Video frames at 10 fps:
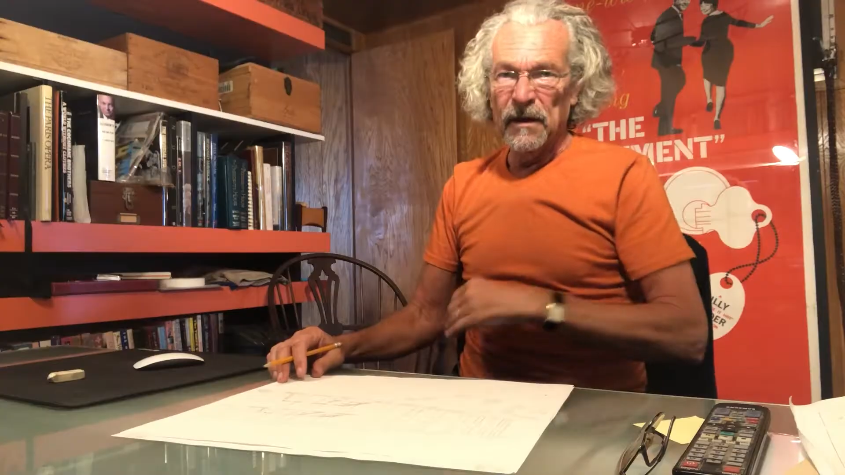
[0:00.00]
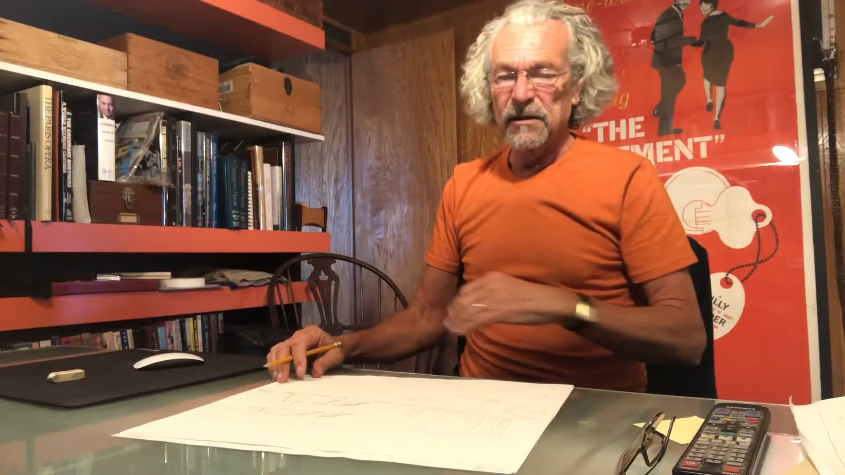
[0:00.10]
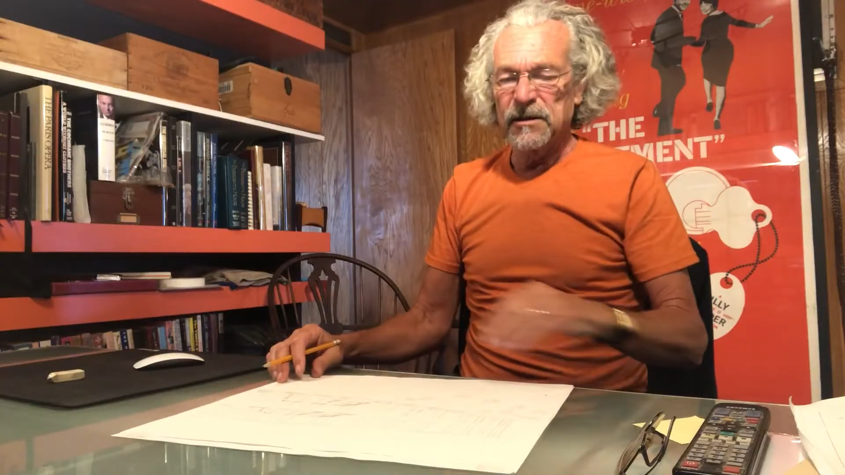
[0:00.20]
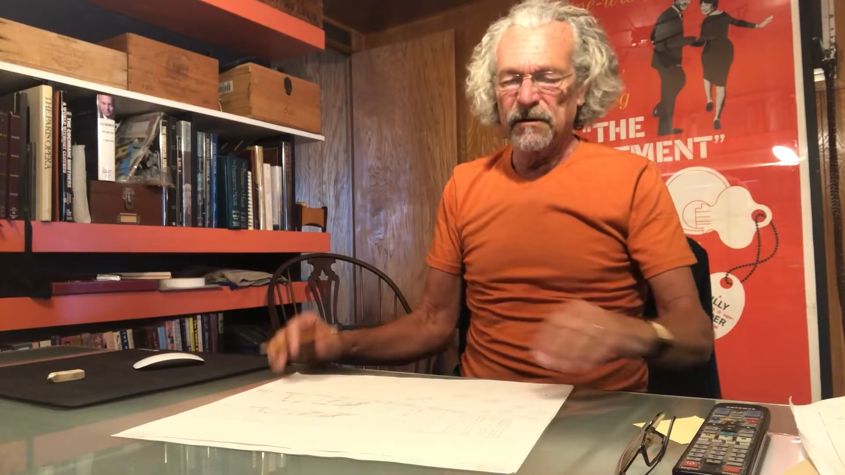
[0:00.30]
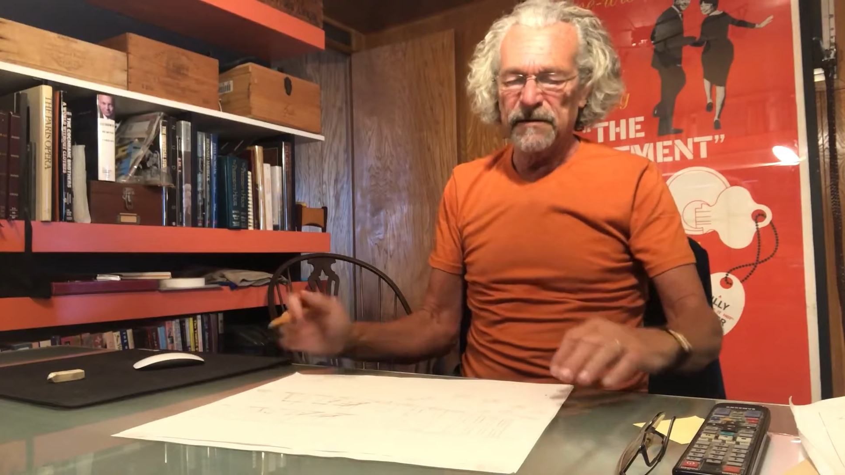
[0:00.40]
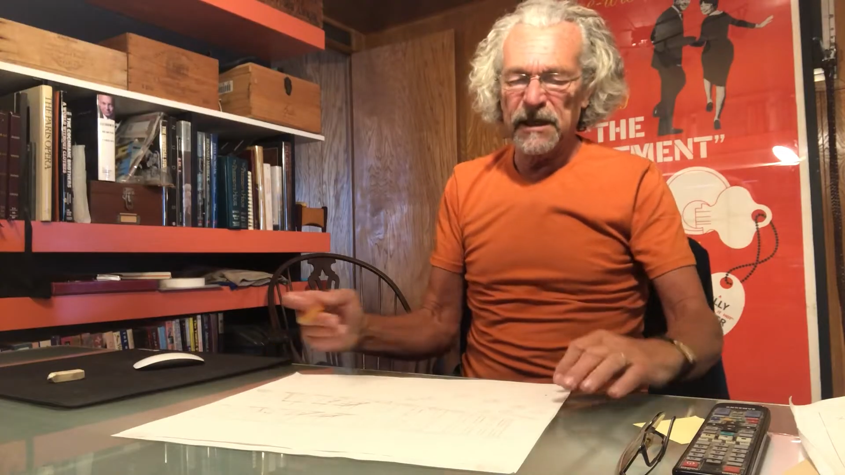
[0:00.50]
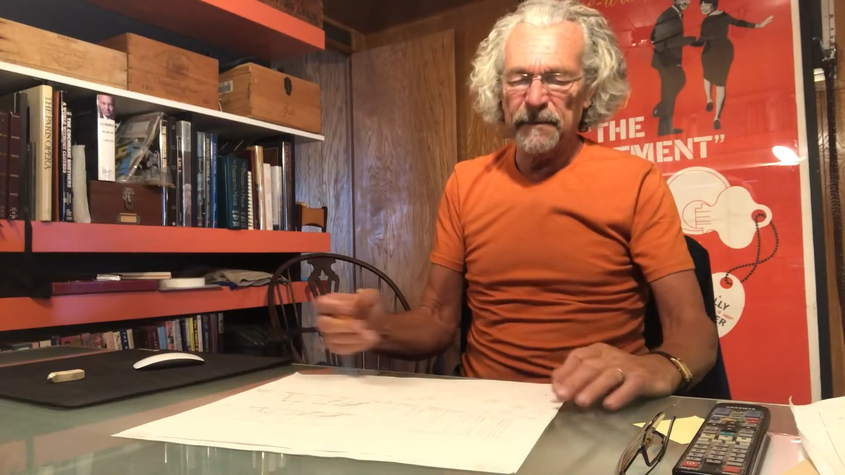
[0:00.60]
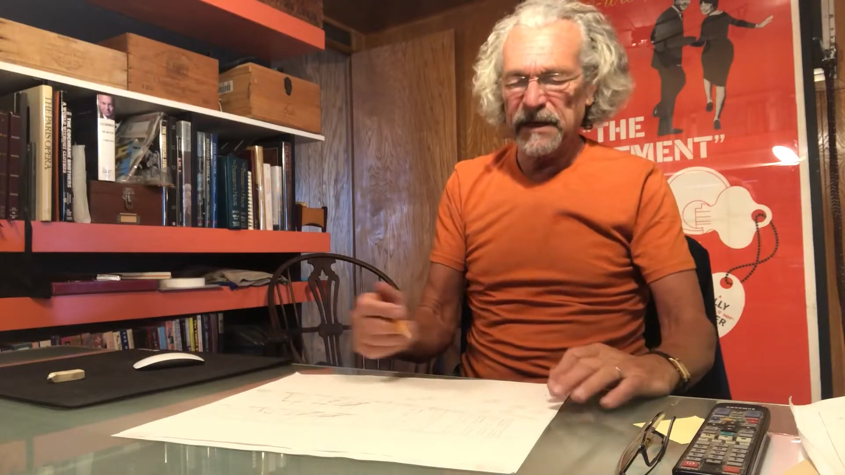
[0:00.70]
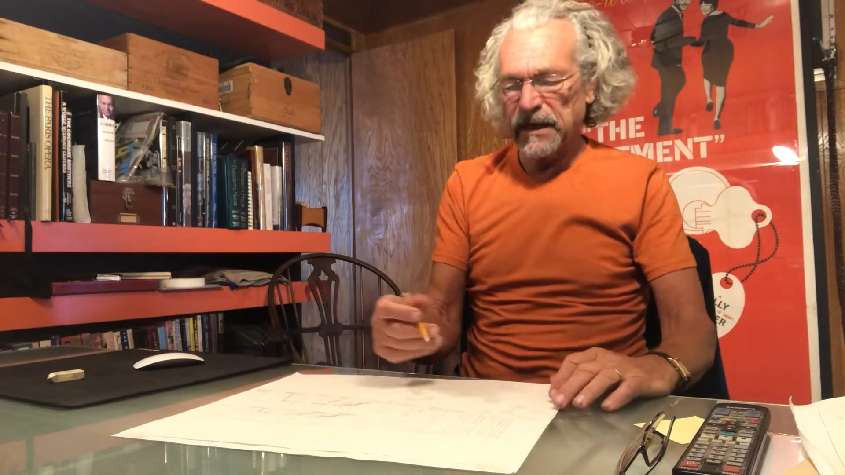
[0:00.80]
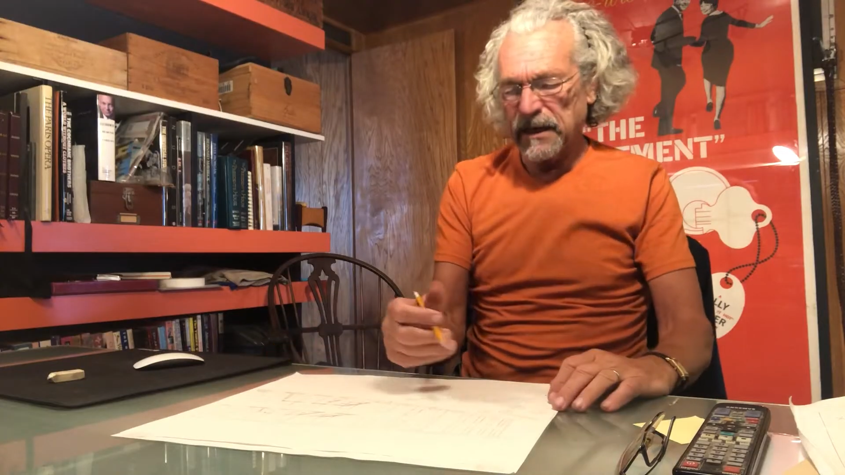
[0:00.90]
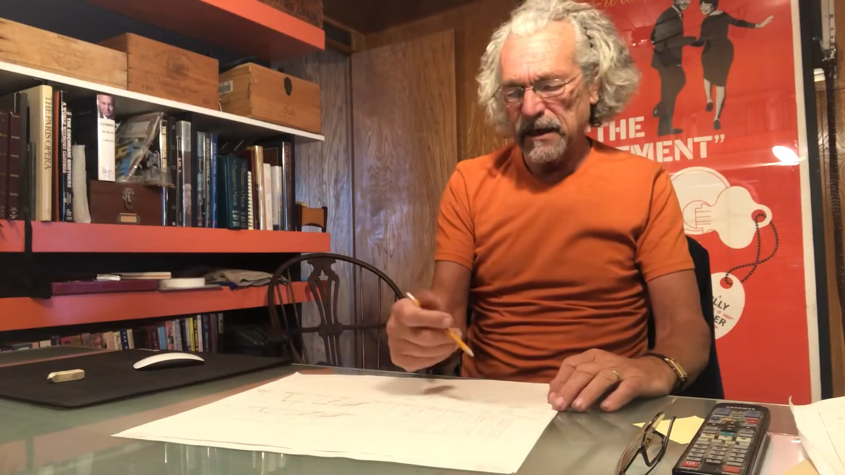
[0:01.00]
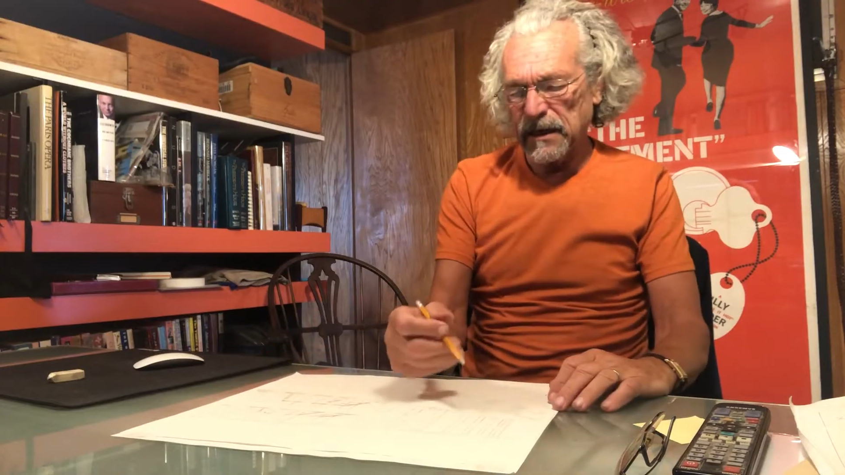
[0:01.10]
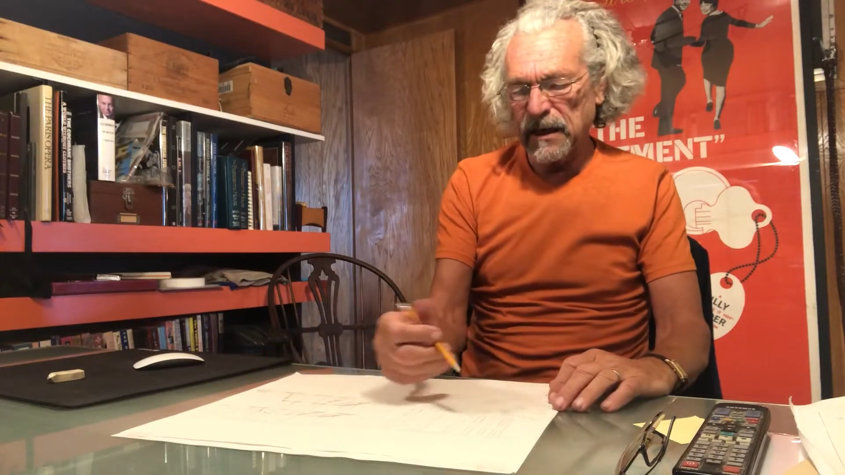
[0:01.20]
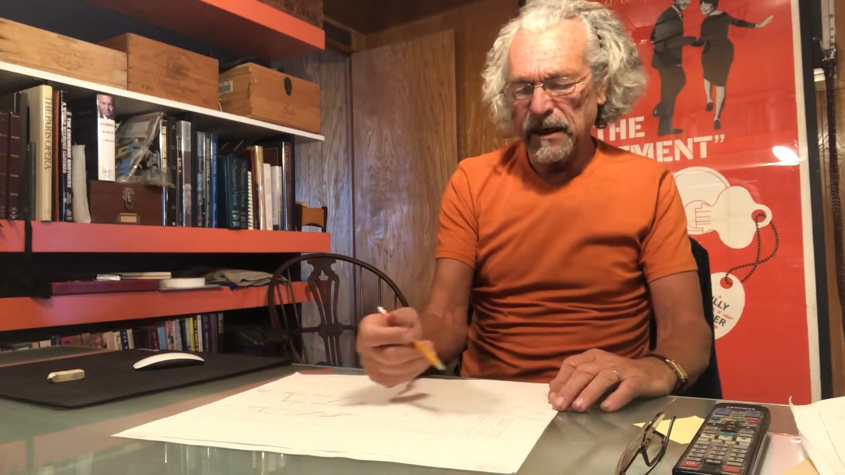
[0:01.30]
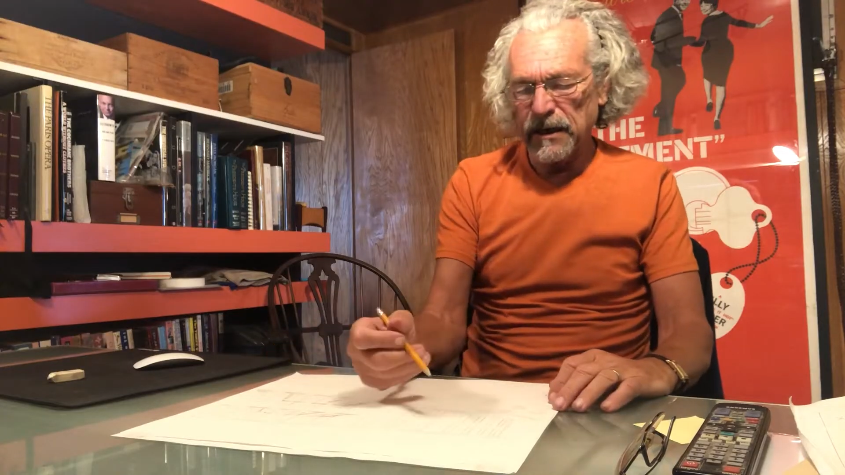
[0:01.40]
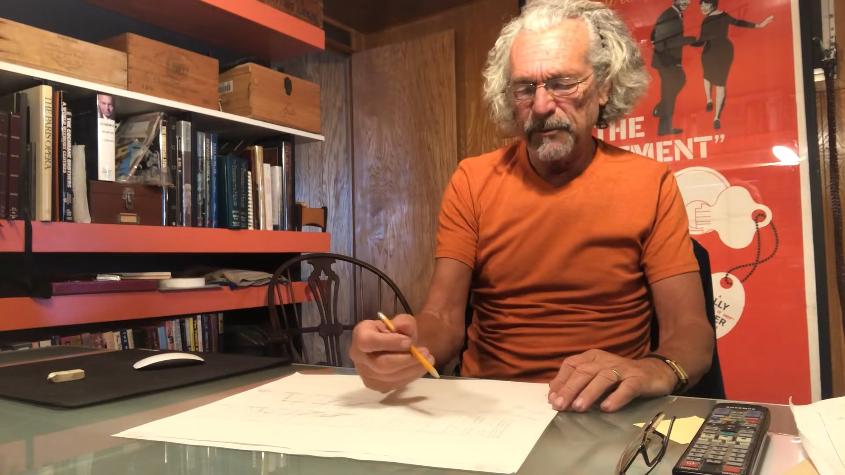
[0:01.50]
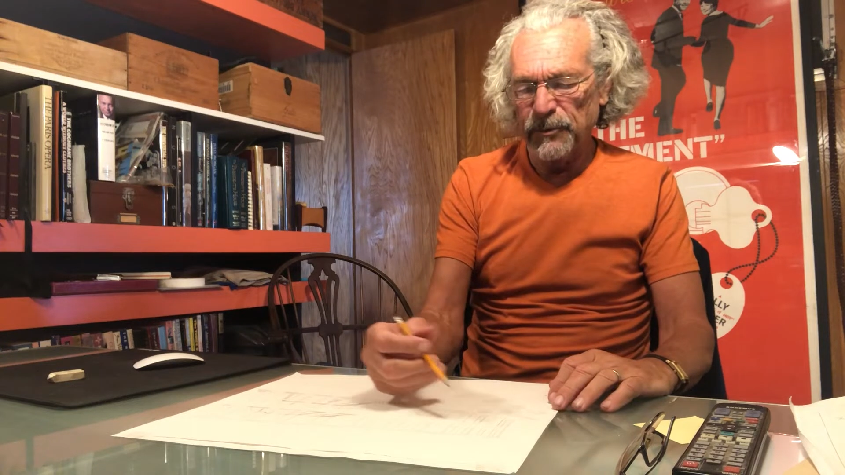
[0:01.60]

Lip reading: So I've skipped ahead and